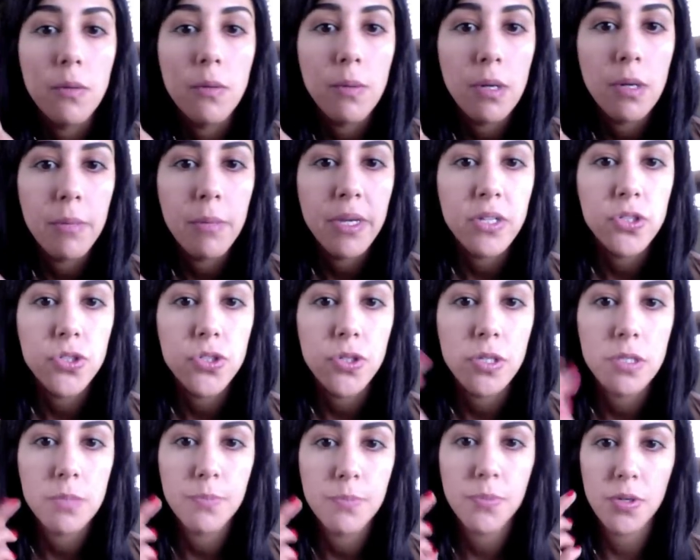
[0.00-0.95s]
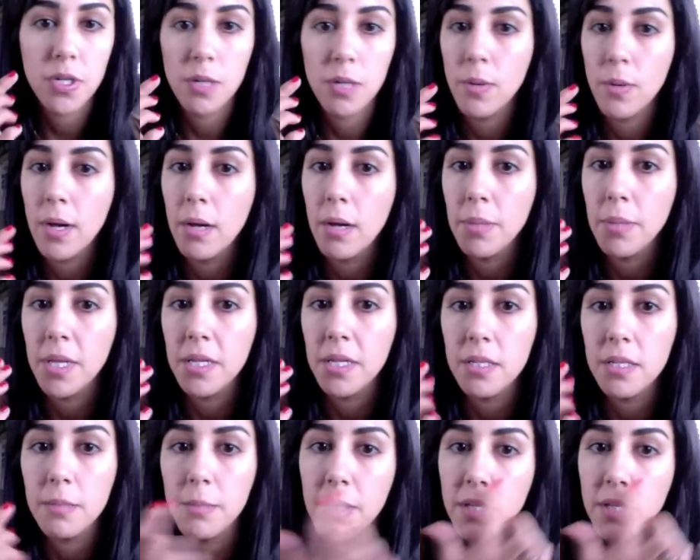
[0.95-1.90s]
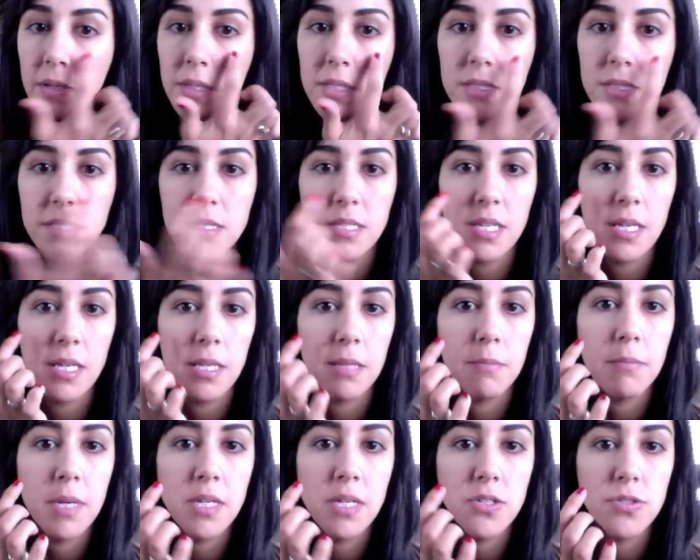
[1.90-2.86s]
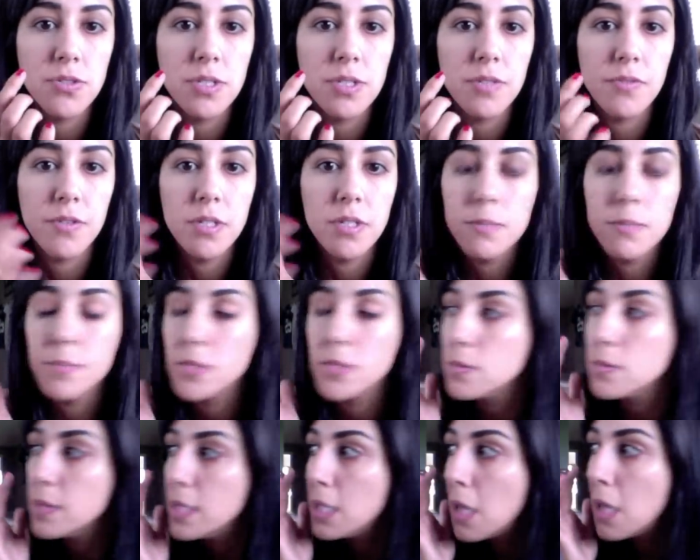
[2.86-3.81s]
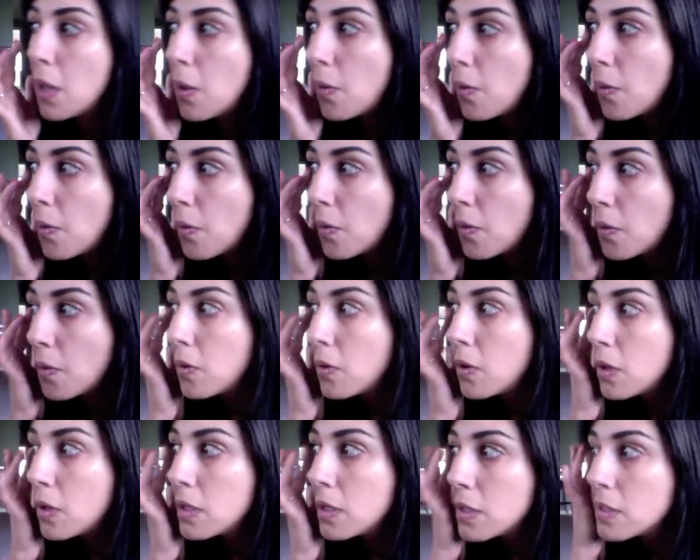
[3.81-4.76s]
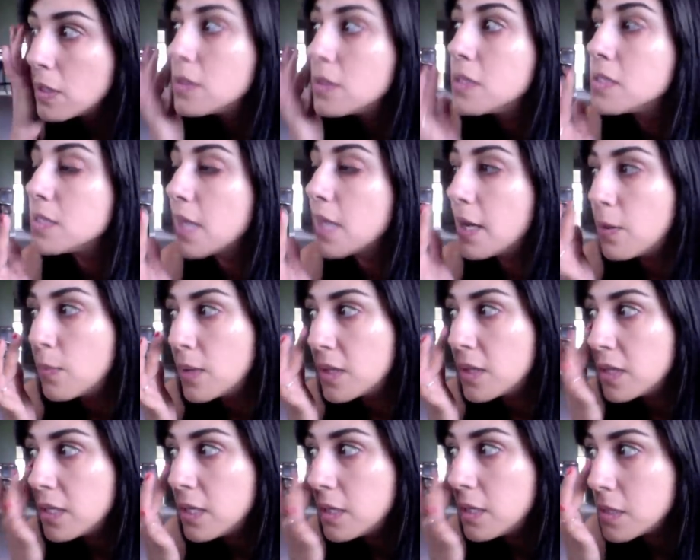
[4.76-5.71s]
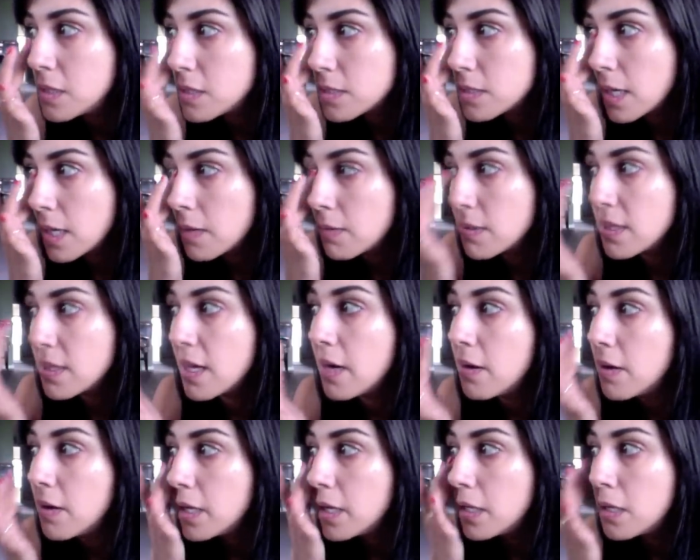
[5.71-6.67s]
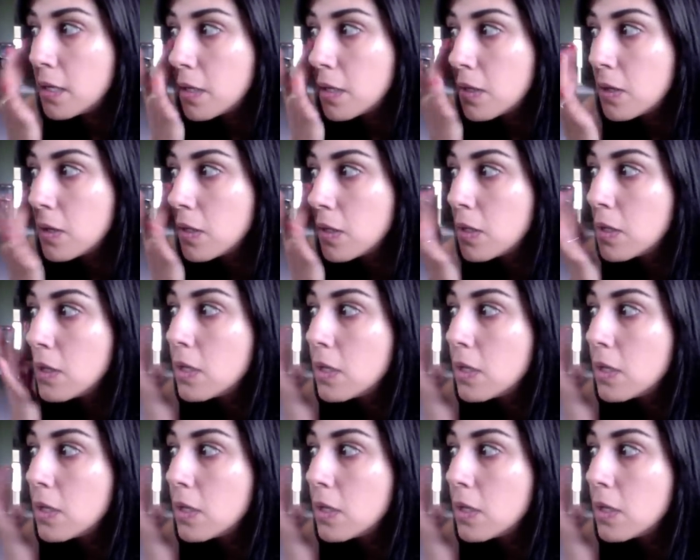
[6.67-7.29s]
So you want to make sure it's pretty well blended, but you can see the major difference between the side with it and the side without it.